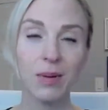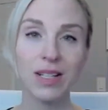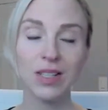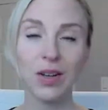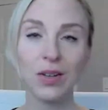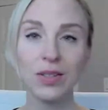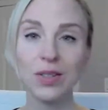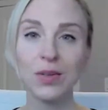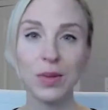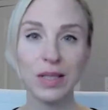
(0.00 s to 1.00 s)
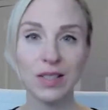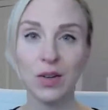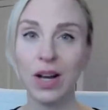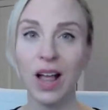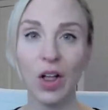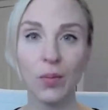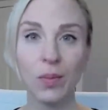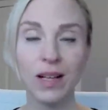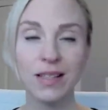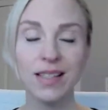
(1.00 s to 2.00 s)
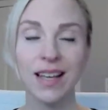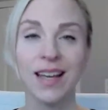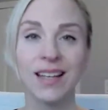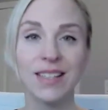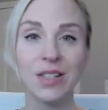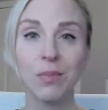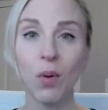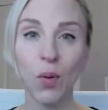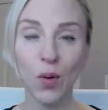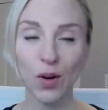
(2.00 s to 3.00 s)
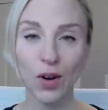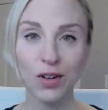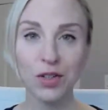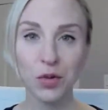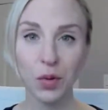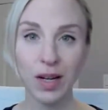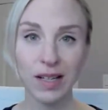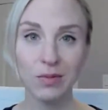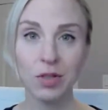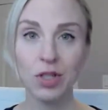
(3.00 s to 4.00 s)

but it's also what's going to help us support our joints,